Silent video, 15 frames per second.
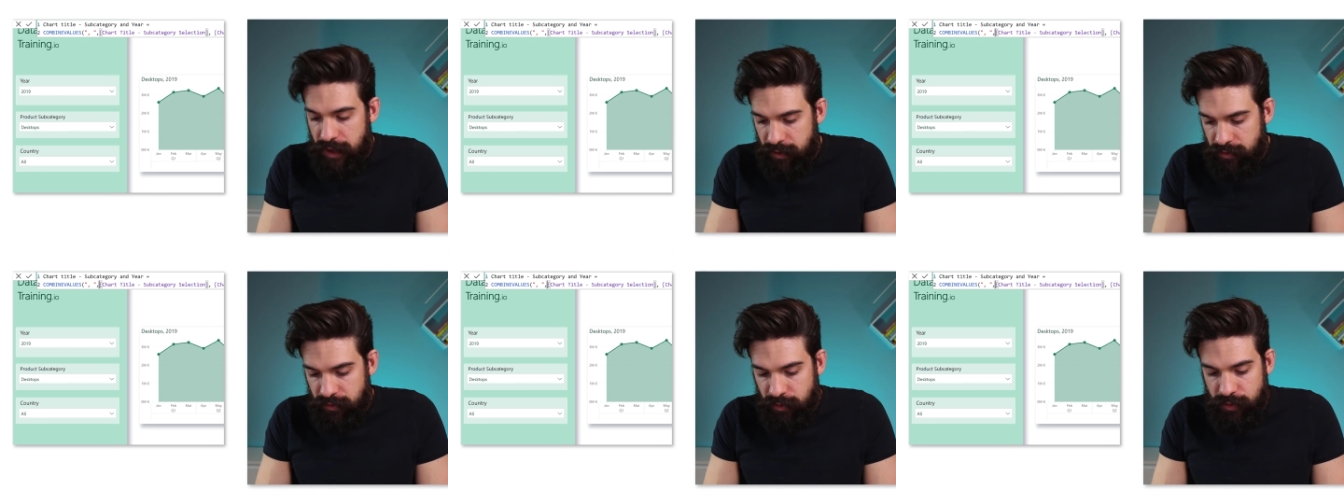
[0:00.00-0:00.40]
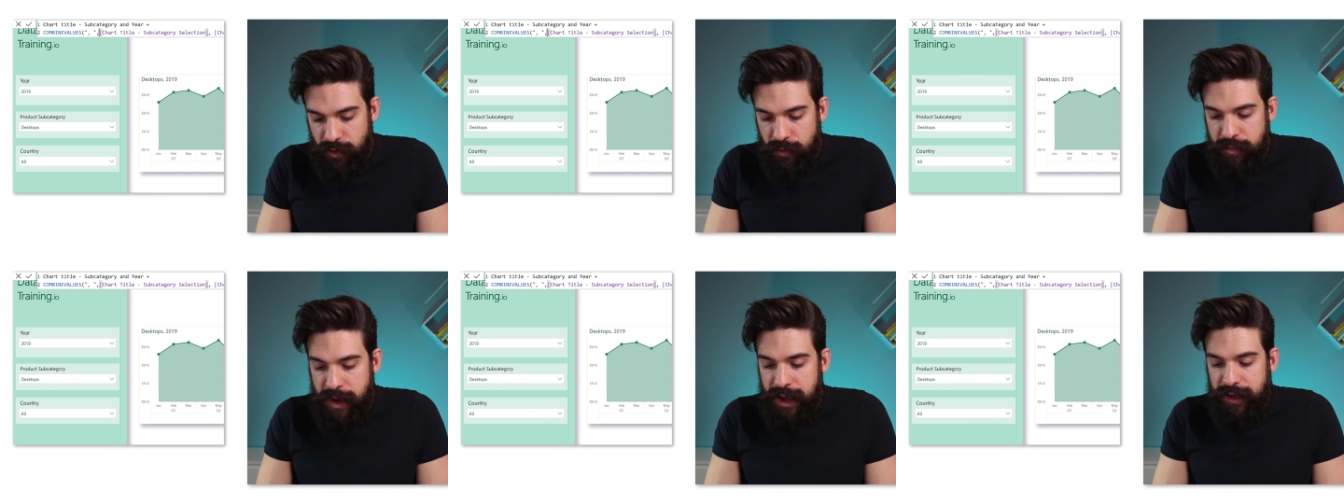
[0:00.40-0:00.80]
I have to
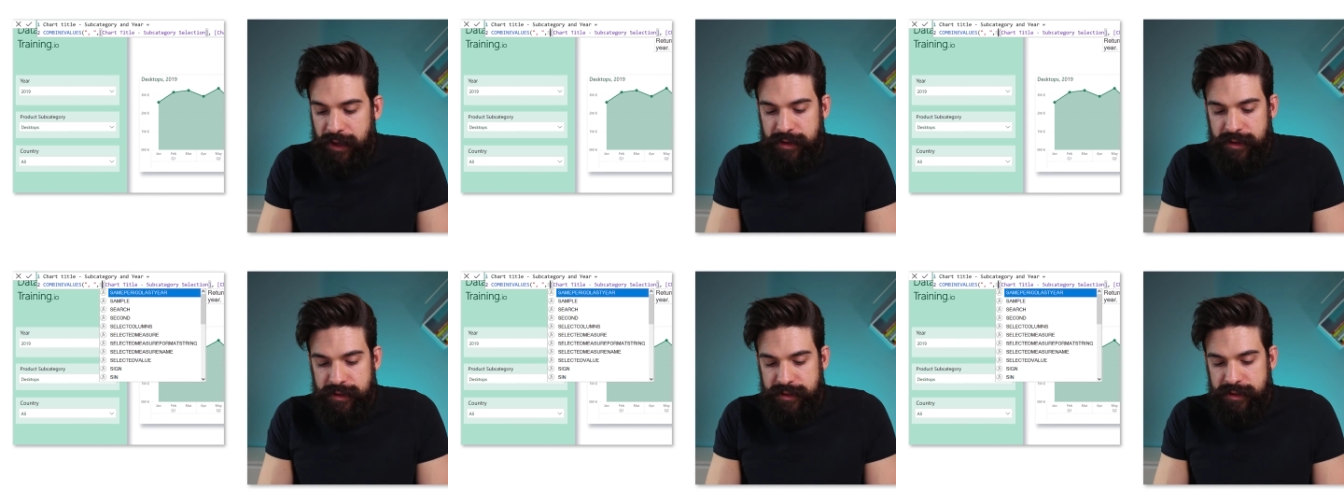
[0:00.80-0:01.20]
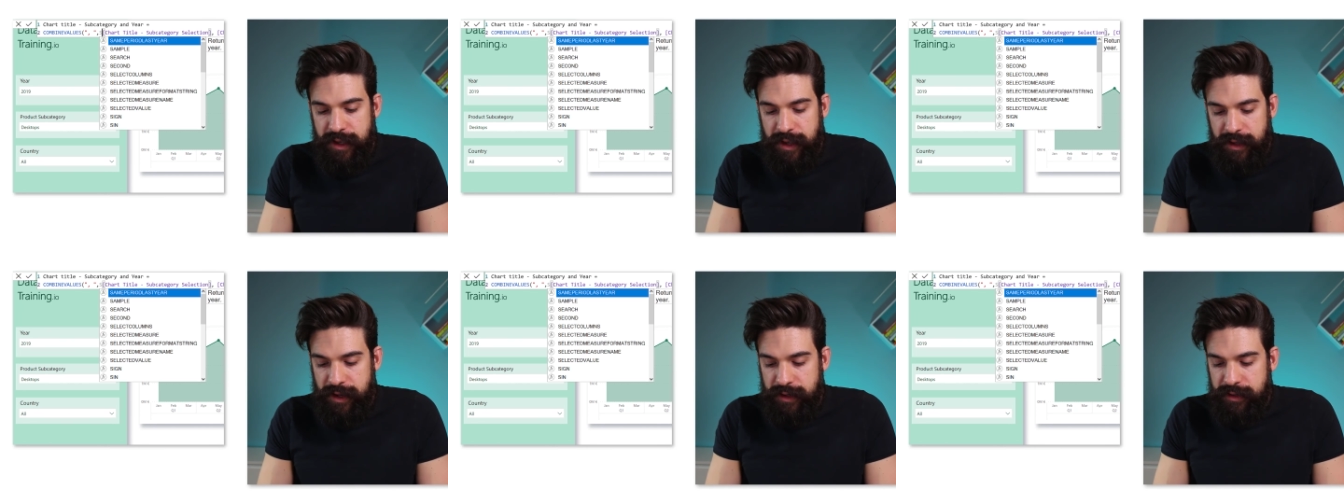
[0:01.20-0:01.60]
go back and then say
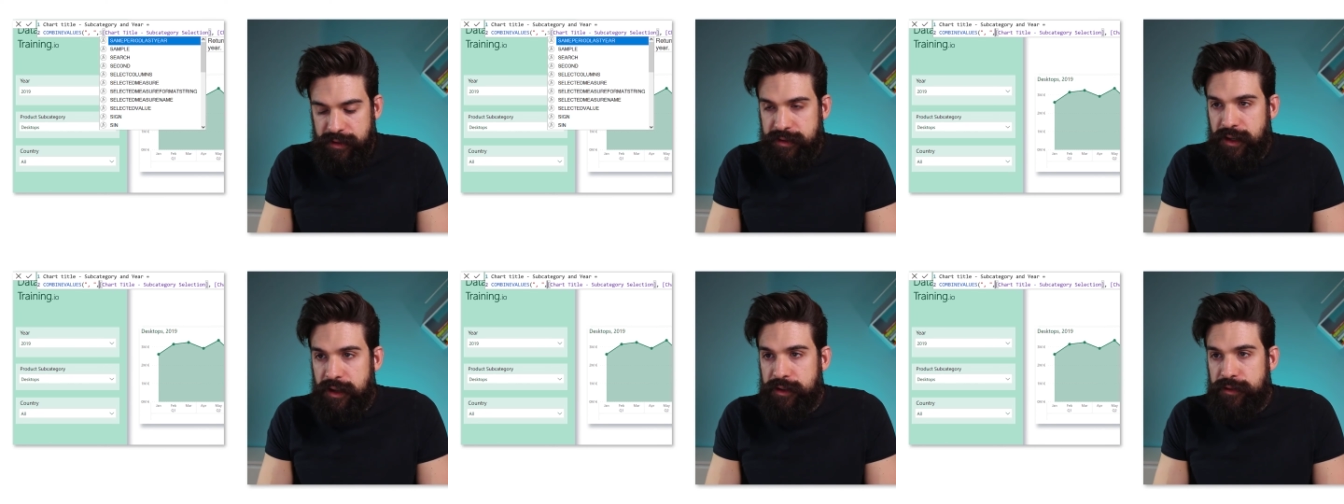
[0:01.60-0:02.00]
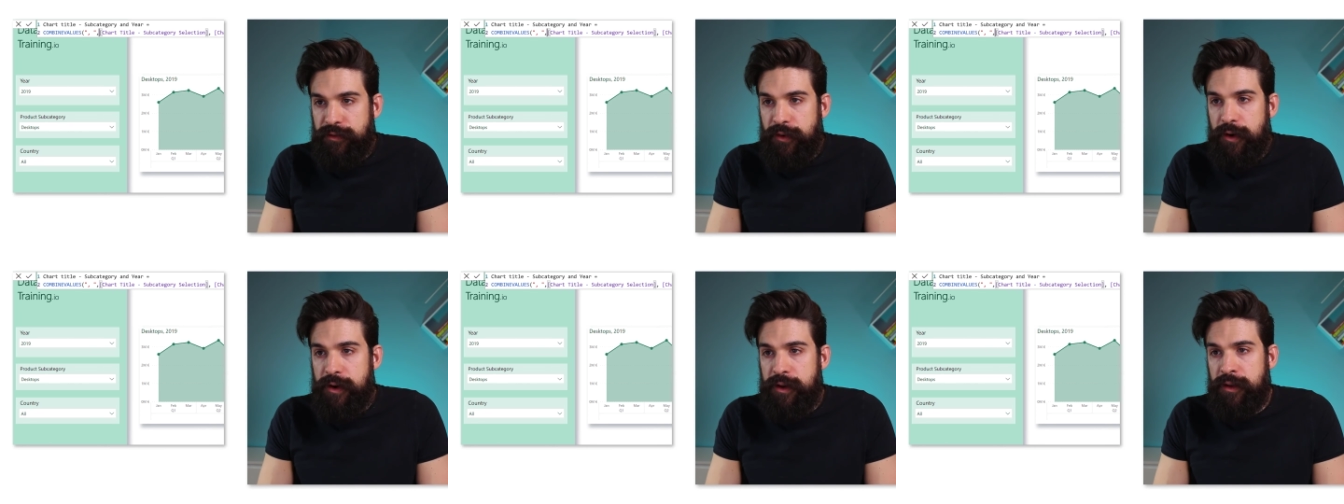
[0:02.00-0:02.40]
again, sales for.